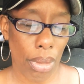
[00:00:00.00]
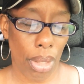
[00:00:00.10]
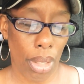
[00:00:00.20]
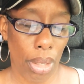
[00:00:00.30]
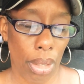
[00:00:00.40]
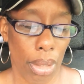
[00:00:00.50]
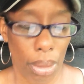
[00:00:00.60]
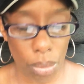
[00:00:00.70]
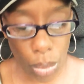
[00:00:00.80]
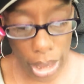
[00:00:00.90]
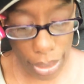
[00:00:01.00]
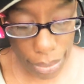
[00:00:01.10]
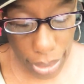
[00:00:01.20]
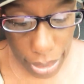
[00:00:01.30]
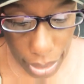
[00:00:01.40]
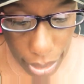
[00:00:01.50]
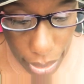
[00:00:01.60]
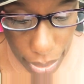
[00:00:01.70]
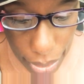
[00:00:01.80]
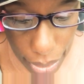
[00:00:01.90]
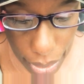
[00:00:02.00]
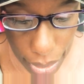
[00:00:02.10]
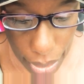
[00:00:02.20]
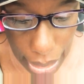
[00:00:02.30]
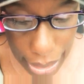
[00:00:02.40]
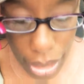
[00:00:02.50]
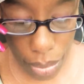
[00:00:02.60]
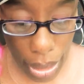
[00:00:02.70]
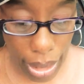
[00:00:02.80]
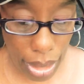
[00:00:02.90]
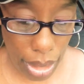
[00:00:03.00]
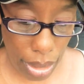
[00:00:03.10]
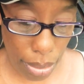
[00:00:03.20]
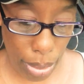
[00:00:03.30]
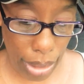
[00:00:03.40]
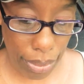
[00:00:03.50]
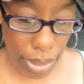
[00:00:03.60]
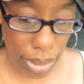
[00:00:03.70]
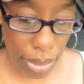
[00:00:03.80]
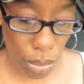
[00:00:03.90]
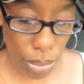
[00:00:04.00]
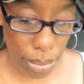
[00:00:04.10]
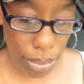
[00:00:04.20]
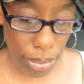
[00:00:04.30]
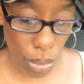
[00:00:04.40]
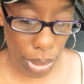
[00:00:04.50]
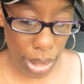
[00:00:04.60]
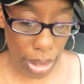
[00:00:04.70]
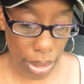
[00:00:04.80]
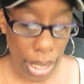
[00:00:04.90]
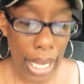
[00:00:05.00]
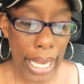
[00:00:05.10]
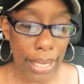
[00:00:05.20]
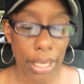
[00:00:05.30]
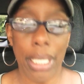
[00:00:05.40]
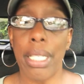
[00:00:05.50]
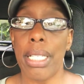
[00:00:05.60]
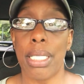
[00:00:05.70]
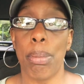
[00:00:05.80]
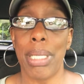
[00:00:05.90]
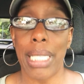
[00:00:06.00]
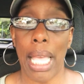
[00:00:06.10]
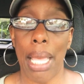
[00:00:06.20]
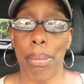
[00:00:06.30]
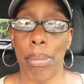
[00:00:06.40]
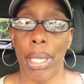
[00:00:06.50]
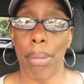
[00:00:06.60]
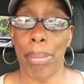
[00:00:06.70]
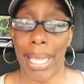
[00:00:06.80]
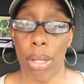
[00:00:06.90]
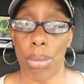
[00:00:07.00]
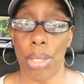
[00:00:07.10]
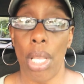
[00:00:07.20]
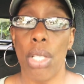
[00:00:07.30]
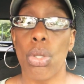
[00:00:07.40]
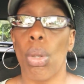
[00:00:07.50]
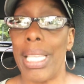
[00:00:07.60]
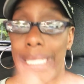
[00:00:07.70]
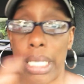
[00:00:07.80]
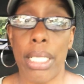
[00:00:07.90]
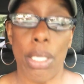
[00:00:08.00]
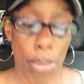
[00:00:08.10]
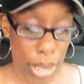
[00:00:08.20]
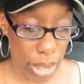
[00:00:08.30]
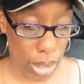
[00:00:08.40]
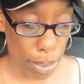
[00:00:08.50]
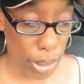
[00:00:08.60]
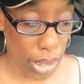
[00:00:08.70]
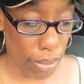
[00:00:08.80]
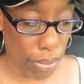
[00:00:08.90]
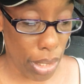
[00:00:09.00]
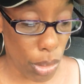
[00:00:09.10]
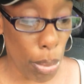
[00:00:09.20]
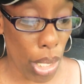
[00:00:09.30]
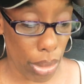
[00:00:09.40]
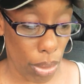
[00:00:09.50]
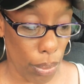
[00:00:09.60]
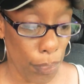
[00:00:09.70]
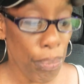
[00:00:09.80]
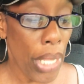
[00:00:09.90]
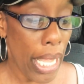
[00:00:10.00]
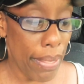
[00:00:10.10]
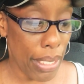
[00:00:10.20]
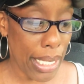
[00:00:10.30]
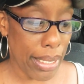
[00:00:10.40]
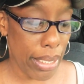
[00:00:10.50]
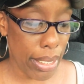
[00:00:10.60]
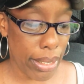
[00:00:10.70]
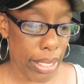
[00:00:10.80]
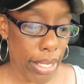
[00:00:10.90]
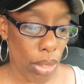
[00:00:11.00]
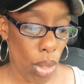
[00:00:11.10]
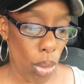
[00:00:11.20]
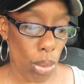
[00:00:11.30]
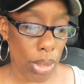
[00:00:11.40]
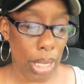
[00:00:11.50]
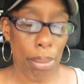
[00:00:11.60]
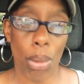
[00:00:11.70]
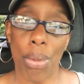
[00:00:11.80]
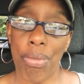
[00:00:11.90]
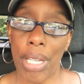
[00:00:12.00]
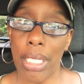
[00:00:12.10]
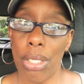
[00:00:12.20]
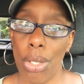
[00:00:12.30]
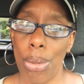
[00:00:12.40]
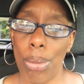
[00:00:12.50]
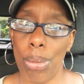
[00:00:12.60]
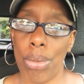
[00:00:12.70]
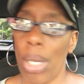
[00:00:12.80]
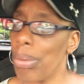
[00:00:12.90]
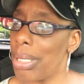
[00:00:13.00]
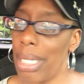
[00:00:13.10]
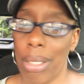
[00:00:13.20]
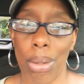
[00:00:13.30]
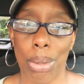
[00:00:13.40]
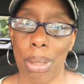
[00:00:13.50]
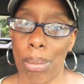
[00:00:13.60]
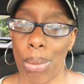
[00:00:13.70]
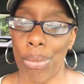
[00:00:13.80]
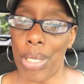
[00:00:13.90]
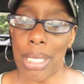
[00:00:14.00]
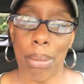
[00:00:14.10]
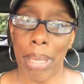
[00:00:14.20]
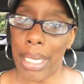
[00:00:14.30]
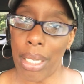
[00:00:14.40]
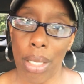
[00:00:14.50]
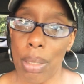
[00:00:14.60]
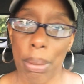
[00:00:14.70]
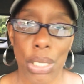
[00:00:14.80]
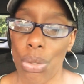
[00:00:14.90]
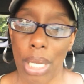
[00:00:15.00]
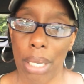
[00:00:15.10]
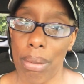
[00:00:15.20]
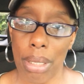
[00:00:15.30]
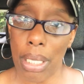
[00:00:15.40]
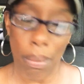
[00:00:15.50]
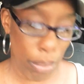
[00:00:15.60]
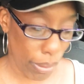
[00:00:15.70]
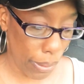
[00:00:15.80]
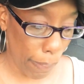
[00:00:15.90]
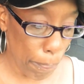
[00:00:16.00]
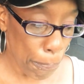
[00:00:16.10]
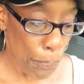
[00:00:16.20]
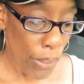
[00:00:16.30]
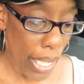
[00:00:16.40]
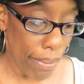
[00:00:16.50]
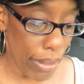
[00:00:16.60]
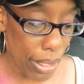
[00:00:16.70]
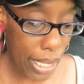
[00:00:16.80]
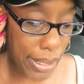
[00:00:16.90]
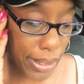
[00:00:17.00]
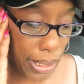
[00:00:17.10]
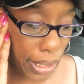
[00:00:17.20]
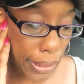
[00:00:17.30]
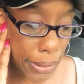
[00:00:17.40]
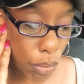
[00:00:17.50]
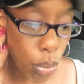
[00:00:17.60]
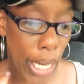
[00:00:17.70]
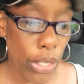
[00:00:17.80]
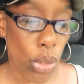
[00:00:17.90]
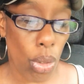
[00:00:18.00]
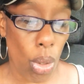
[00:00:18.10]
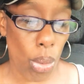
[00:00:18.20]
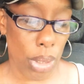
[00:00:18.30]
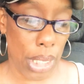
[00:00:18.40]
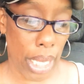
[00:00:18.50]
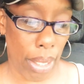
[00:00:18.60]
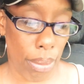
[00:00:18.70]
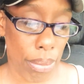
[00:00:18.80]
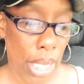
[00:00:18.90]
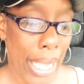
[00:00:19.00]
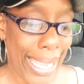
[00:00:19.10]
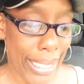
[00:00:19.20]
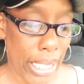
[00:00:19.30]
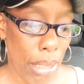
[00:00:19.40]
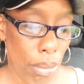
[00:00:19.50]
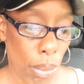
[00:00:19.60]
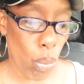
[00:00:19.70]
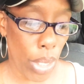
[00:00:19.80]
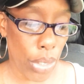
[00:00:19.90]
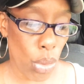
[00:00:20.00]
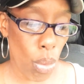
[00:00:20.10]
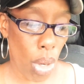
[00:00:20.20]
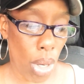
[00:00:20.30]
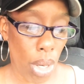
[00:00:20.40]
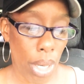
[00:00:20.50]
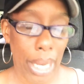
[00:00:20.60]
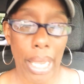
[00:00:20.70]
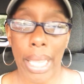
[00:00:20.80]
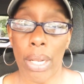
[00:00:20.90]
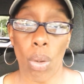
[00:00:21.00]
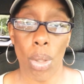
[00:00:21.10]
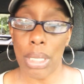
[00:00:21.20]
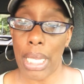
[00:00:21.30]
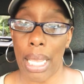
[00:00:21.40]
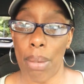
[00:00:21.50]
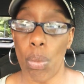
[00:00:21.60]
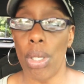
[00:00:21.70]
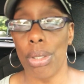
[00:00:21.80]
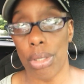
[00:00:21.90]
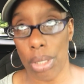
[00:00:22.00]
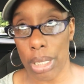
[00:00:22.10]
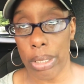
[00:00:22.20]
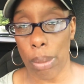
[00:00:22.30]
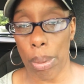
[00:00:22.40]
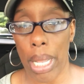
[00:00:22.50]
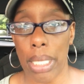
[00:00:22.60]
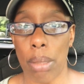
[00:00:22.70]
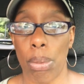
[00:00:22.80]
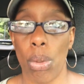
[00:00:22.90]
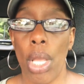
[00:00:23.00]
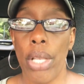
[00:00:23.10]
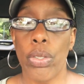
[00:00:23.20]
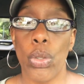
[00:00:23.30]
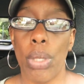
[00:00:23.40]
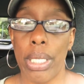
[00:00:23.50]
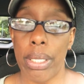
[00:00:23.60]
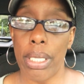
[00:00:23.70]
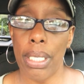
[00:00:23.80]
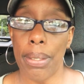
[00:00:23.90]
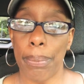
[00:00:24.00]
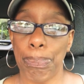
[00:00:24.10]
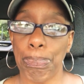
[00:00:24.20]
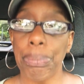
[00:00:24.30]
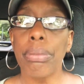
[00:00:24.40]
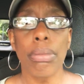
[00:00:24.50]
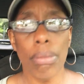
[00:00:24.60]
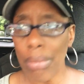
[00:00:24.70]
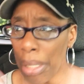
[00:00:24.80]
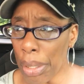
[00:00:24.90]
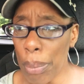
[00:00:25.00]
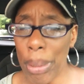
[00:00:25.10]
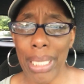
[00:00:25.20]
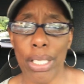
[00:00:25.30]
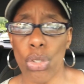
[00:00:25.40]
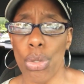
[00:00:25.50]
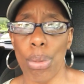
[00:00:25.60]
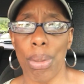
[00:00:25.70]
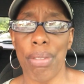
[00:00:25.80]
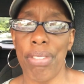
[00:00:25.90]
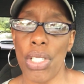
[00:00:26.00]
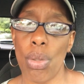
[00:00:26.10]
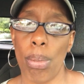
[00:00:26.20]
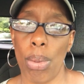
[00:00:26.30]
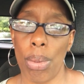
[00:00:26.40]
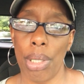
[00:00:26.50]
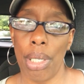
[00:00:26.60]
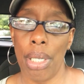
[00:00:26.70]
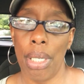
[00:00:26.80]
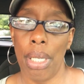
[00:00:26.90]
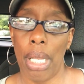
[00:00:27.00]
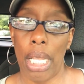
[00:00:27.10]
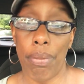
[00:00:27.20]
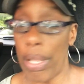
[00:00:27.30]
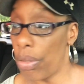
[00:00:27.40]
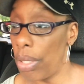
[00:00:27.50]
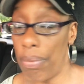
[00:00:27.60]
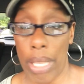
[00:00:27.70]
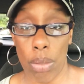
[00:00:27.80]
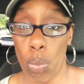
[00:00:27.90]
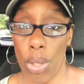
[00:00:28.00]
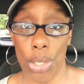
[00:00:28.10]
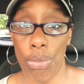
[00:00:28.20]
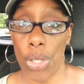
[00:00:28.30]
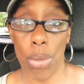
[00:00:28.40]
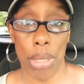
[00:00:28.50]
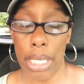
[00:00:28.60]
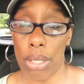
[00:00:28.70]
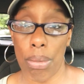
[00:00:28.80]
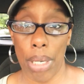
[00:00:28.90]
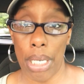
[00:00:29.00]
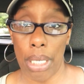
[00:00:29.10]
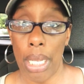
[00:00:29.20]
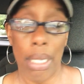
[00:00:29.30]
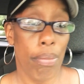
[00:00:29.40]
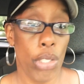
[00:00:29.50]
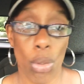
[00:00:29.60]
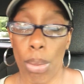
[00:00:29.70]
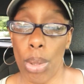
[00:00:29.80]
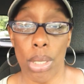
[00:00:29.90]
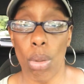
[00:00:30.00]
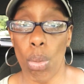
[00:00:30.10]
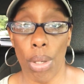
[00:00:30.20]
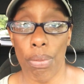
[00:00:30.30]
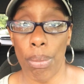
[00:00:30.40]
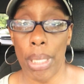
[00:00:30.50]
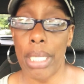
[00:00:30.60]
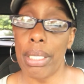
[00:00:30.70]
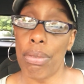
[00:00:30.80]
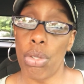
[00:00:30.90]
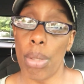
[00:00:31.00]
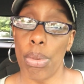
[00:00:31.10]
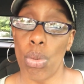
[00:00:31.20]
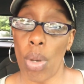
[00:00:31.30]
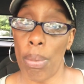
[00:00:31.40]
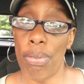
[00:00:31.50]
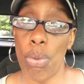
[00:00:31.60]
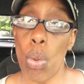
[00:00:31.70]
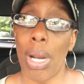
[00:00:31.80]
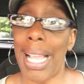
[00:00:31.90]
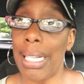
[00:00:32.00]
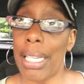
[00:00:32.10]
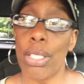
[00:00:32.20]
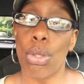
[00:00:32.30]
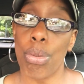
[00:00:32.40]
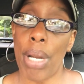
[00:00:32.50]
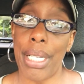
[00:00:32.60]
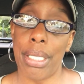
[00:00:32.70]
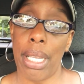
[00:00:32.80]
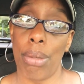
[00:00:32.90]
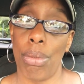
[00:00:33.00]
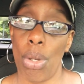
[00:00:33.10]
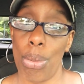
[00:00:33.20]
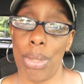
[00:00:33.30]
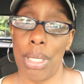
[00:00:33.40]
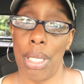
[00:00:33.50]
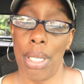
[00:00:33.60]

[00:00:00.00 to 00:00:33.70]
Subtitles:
R? Relevant. I did write relevant on it. on here. And then it needs to be time bound. So it needs to be specific, a SMART goal. And then I said, set goals that motivate you. Don't set goals that motivate somebody else, because you're not going to stick with it. And then I said, write your goals down and keep where you are at all time. Well, to the extent possible, so you can see them. It could be that you're doing a vision board. And if that works for you, that's great. Vision boards don't work for me because I've shared with you all before. I like to write down notes.